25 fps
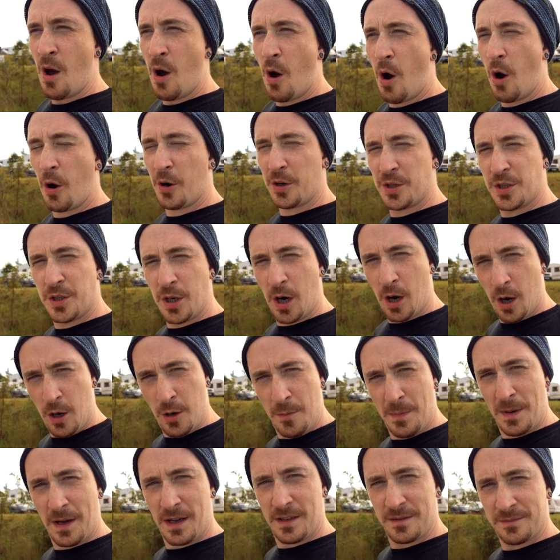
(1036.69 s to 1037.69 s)

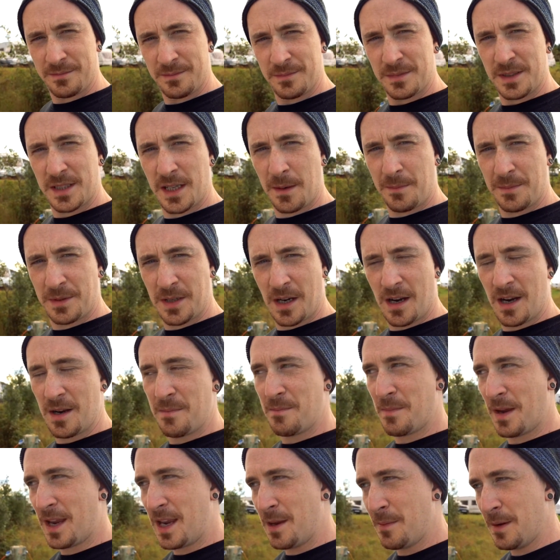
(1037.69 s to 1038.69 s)
October
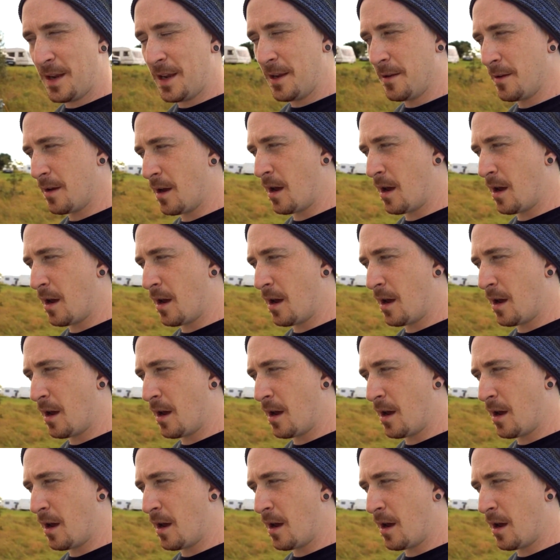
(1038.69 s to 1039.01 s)
sometime, maybe.